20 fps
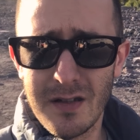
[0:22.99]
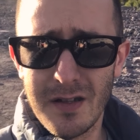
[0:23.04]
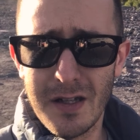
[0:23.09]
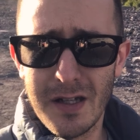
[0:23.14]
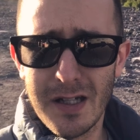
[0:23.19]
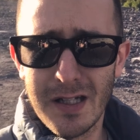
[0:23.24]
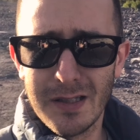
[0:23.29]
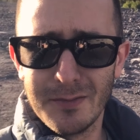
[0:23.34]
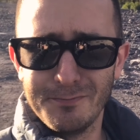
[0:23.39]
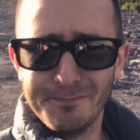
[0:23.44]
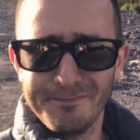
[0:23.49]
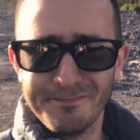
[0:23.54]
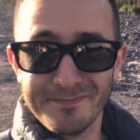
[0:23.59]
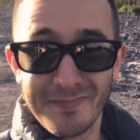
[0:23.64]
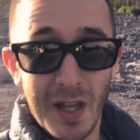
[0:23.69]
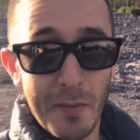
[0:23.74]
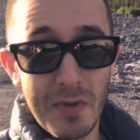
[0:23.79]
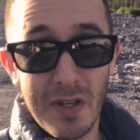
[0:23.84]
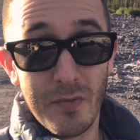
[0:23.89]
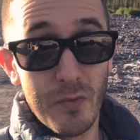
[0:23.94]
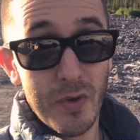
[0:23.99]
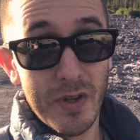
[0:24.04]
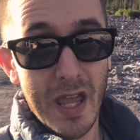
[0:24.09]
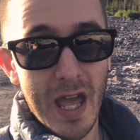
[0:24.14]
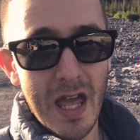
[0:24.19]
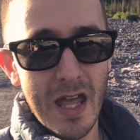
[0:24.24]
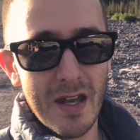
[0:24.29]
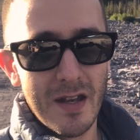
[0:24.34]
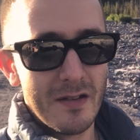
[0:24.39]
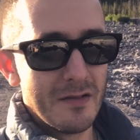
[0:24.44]
And, I mean, if we
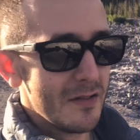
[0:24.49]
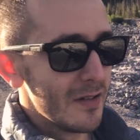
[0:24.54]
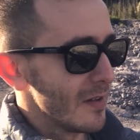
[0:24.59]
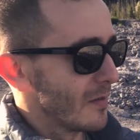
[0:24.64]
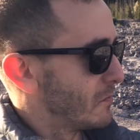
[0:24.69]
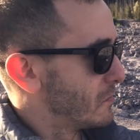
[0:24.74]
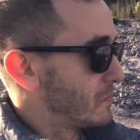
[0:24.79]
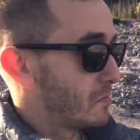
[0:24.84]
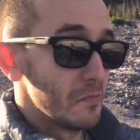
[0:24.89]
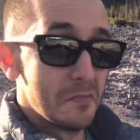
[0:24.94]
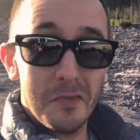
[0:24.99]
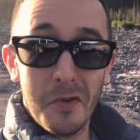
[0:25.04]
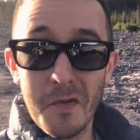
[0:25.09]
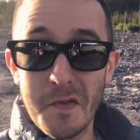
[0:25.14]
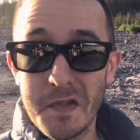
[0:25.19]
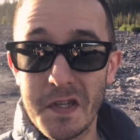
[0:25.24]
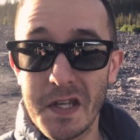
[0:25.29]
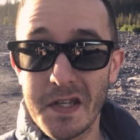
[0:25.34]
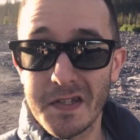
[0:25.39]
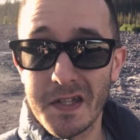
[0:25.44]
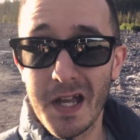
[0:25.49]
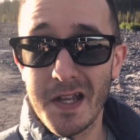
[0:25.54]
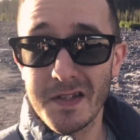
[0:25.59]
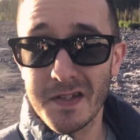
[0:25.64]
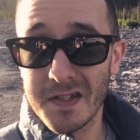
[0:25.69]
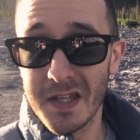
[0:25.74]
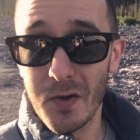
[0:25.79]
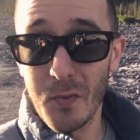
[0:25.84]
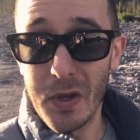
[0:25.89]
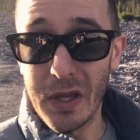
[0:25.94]
can, don't see any signs to
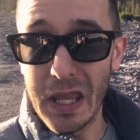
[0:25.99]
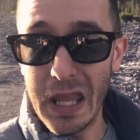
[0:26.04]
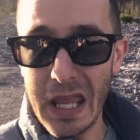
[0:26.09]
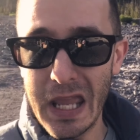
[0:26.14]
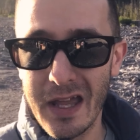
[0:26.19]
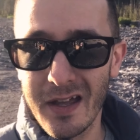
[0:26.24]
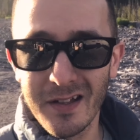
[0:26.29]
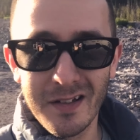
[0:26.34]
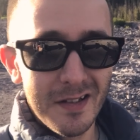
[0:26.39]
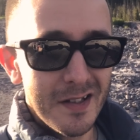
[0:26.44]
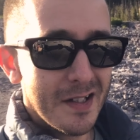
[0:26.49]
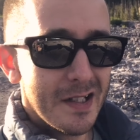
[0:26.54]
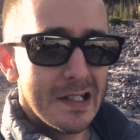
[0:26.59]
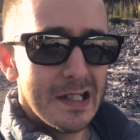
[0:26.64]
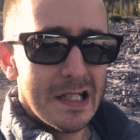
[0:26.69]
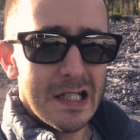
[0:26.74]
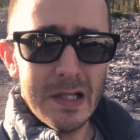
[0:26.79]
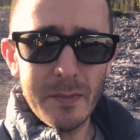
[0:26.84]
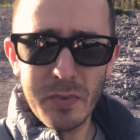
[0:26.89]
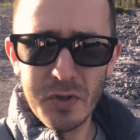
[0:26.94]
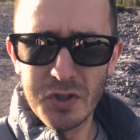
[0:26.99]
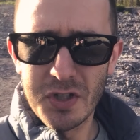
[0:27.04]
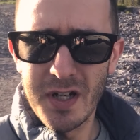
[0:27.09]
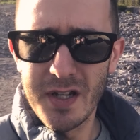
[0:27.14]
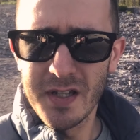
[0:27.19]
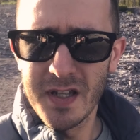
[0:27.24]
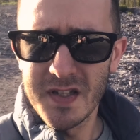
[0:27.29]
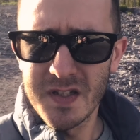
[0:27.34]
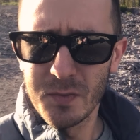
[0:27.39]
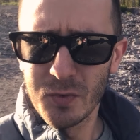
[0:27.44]
say we can't. Try
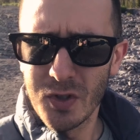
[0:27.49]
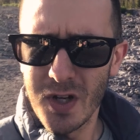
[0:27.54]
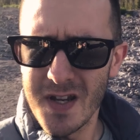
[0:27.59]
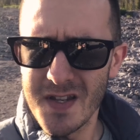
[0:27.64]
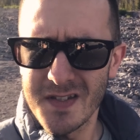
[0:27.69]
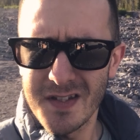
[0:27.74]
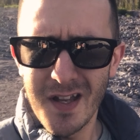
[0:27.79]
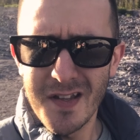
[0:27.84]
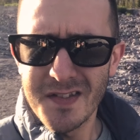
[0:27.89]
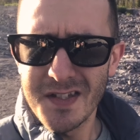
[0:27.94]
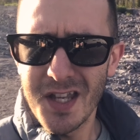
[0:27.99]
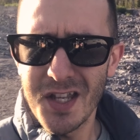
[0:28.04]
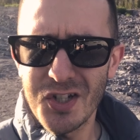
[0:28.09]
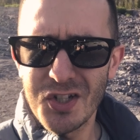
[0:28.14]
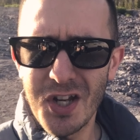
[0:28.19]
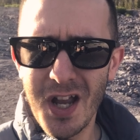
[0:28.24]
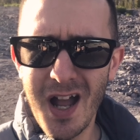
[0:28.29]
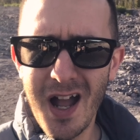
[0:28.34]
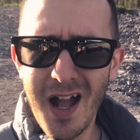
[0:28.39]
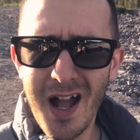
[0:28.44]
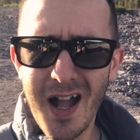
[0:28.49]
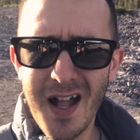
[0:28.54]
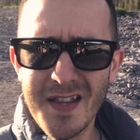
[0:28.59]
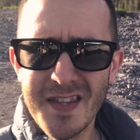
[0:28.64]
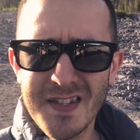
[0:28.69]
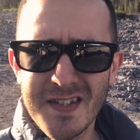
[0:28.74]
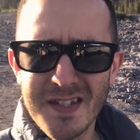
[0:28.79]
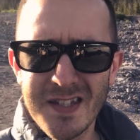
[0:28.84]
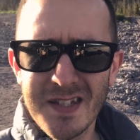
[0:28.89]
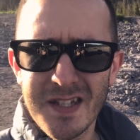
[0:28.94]
and get some great sunset
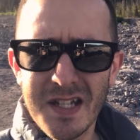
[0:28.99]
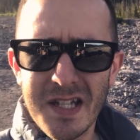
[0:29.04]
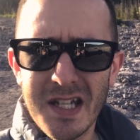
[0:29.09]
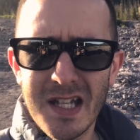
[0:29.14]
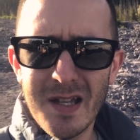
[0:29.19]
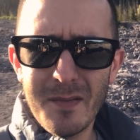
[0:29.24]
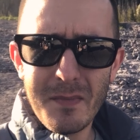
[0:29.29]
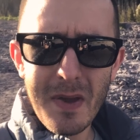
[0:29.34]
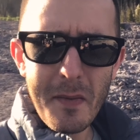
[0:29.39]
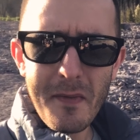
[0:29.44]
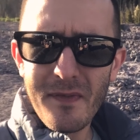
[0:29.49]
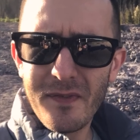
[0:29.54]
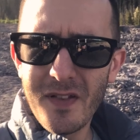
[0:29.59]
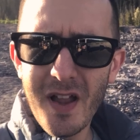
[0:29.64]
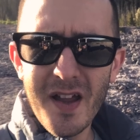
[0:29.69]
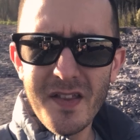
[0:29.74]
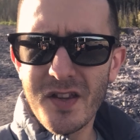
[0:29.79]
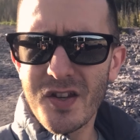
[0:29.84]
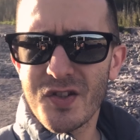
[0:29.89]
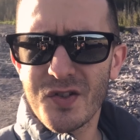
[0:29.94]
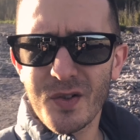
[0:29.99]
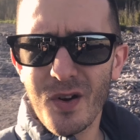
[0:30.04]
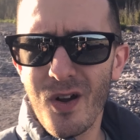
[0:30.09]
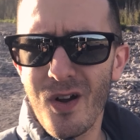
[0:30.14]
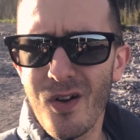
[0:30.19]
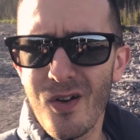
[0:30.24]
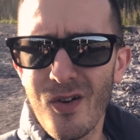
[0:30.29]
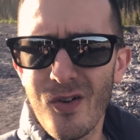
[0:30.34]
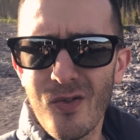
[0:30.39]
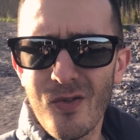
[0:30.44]
shots, maybe fly the
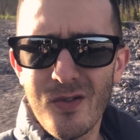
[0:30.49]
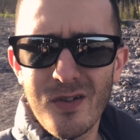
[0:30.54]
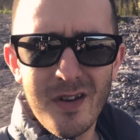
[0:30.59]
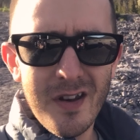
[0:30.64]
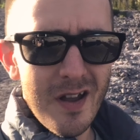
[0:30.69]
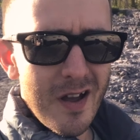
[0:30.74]
drone.